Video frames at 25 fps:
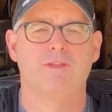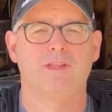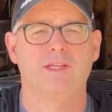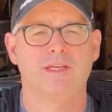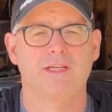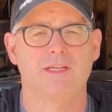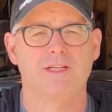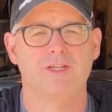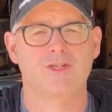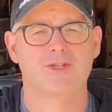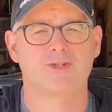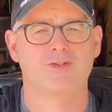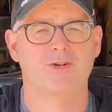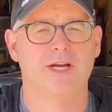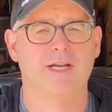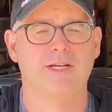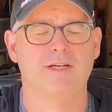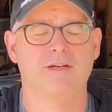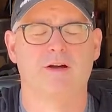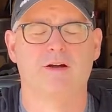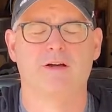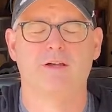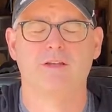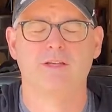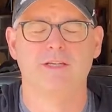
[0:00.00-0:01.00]
the strut,
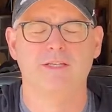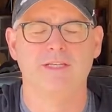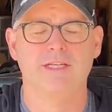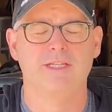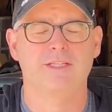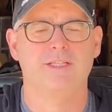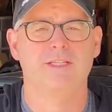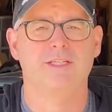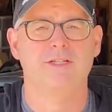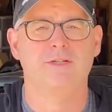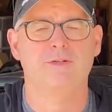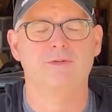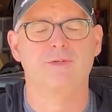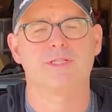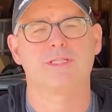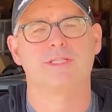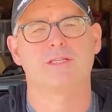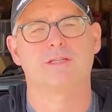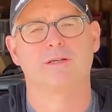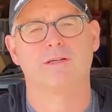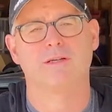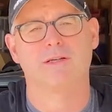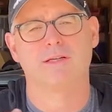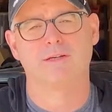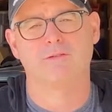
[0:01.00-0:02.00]
all you need to do is
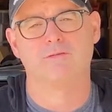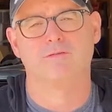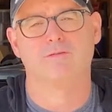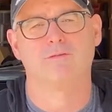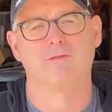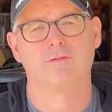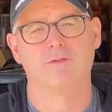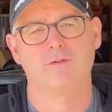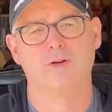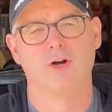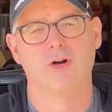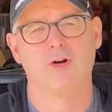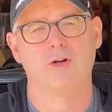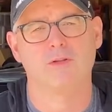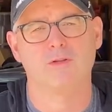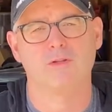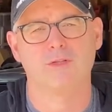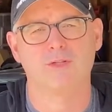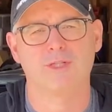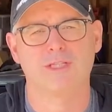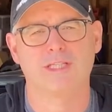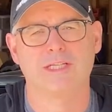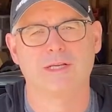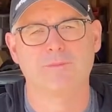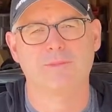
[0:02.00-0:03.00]

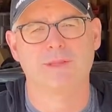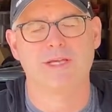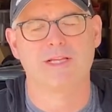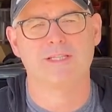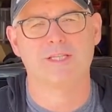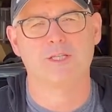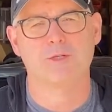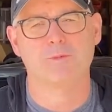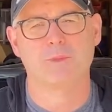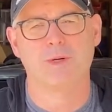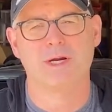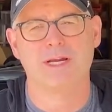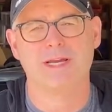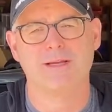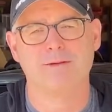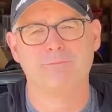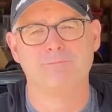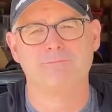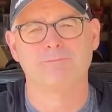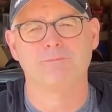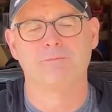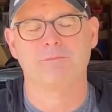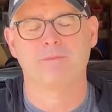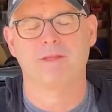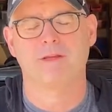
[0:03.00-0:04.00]
loosen up that spring,
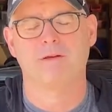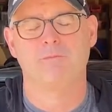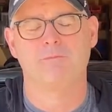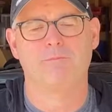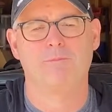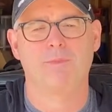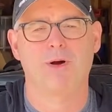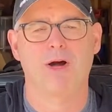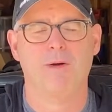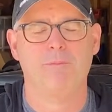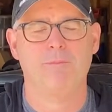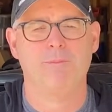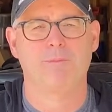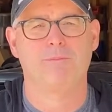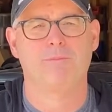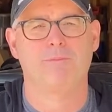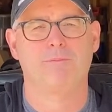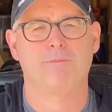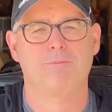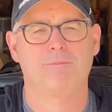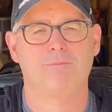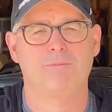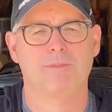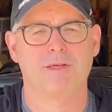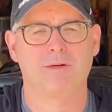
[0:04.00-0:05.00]
pop
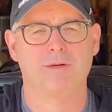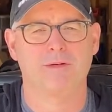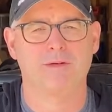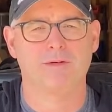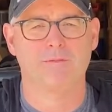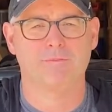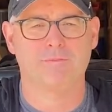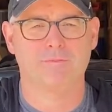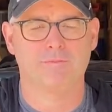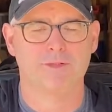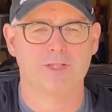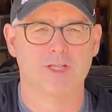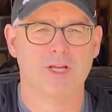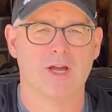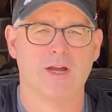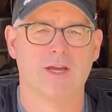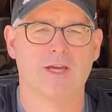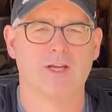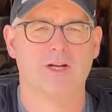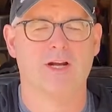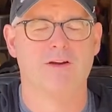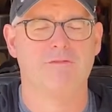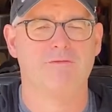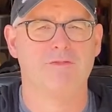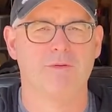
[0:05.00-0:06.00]
the socket
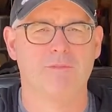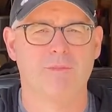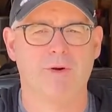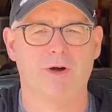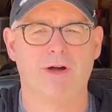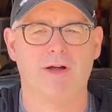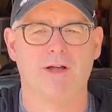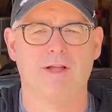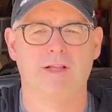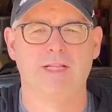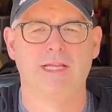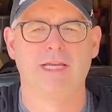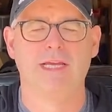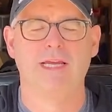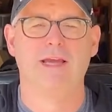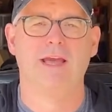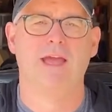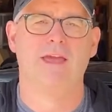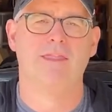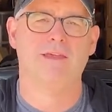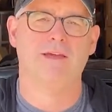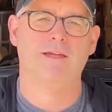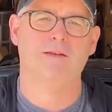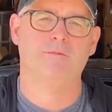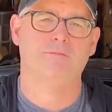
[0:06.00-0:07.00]
off the ball,
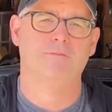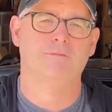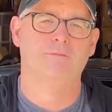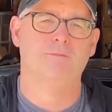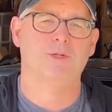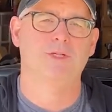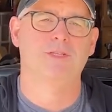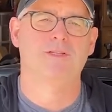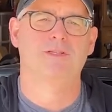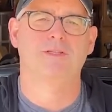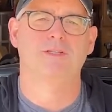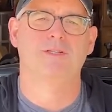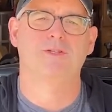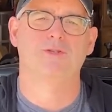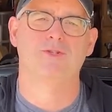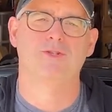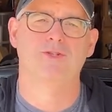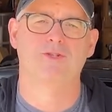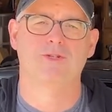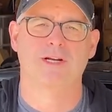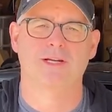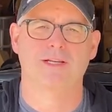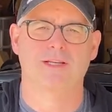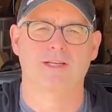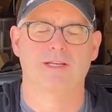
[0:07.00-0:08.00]
and then put the new
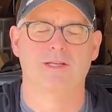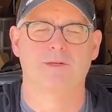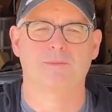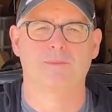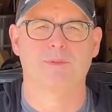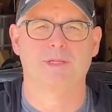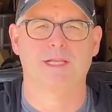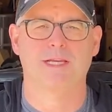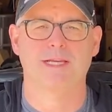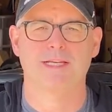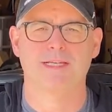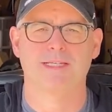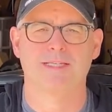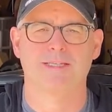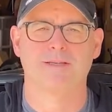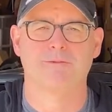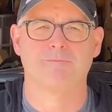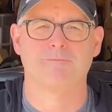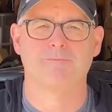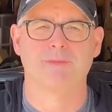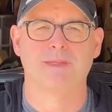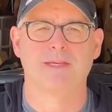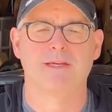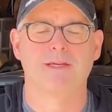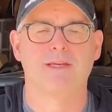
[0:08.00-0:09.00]
strut in place.
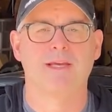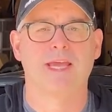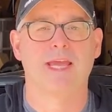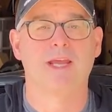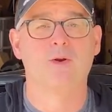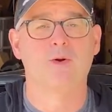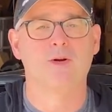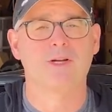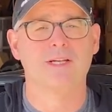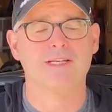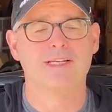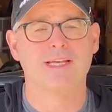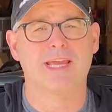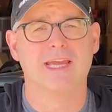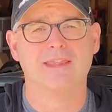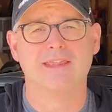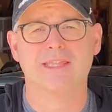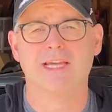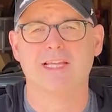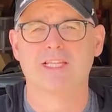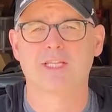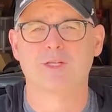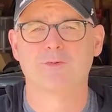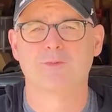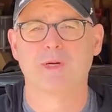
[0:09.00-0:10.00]
In order to get
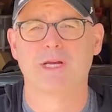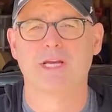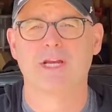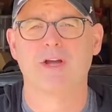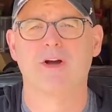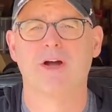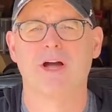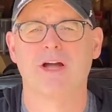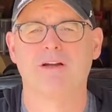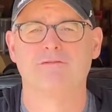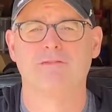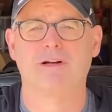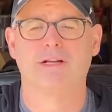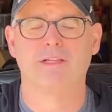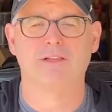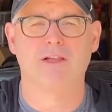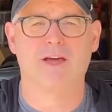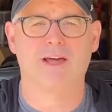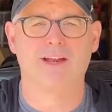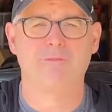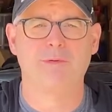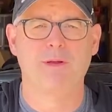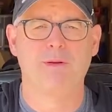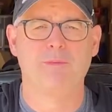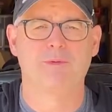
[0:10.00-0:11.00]
that spring off, a lot
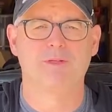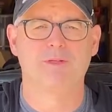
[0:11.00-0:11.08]
of people